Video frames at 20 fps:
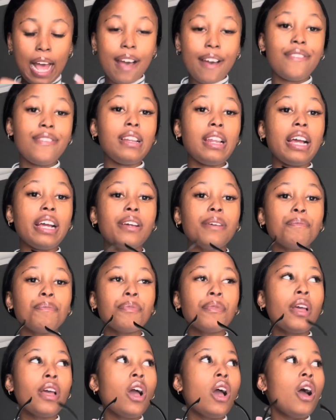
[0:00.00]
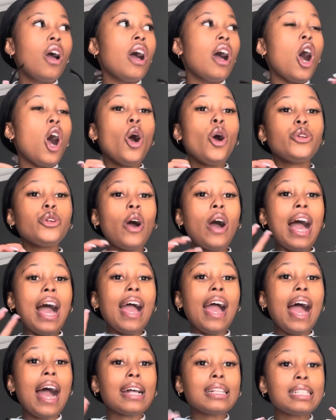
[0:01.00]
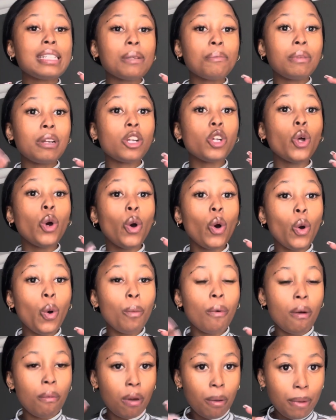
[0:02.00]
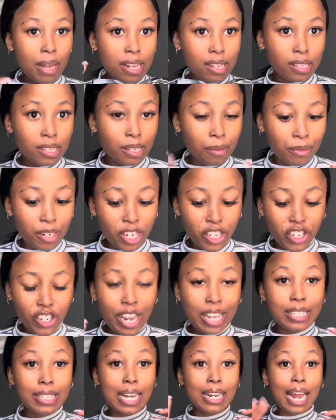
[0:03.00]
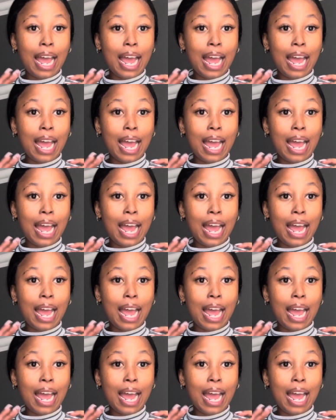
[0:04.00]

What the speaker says: I feel like, oh no, I had some, no, my mom has similar shades, and I